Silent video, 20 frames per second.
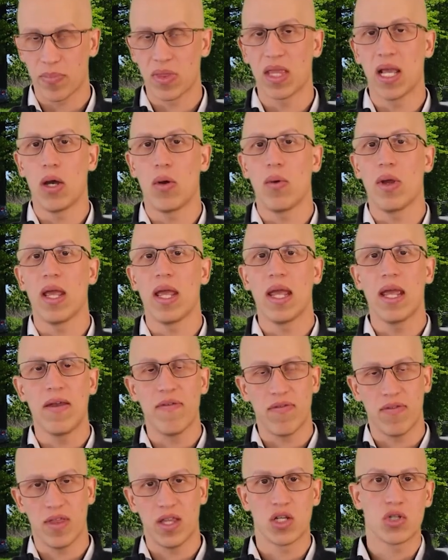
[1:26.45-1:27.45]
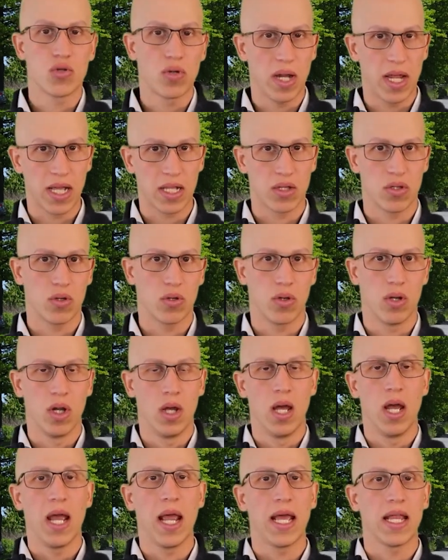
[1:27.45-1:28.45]
Now, if the tractor
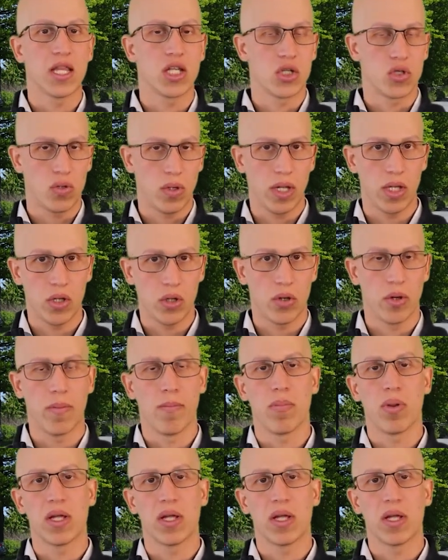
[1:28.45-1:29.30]
and the trailer